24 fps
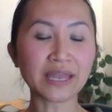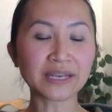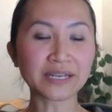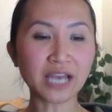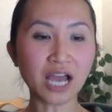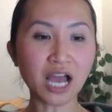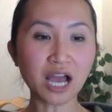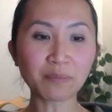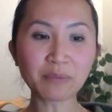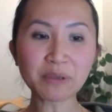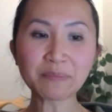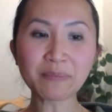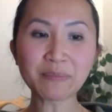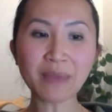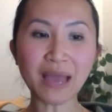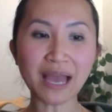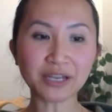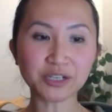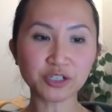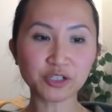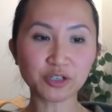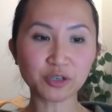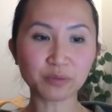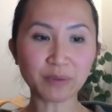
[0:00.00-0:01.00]
and coming
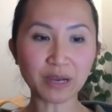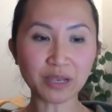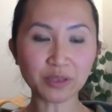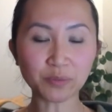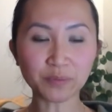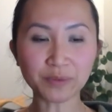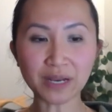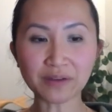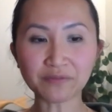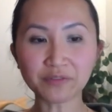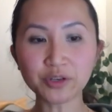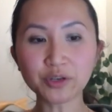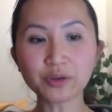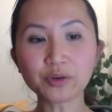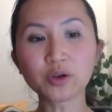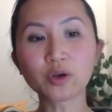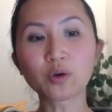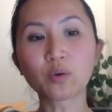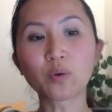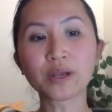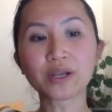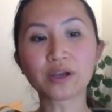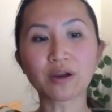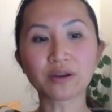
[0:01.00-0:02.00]
back to your breath whenever you're
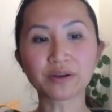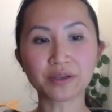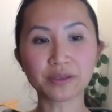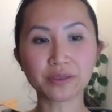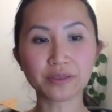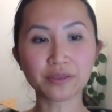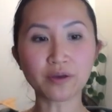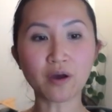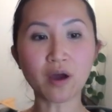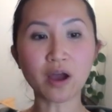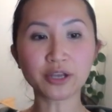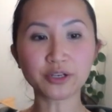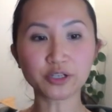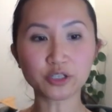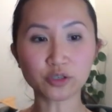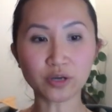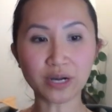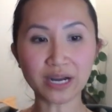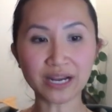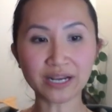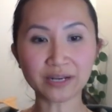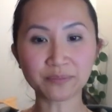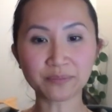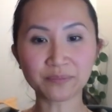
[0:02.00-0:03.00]
going on a thought
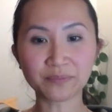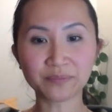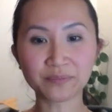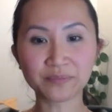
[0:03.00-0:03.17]
train.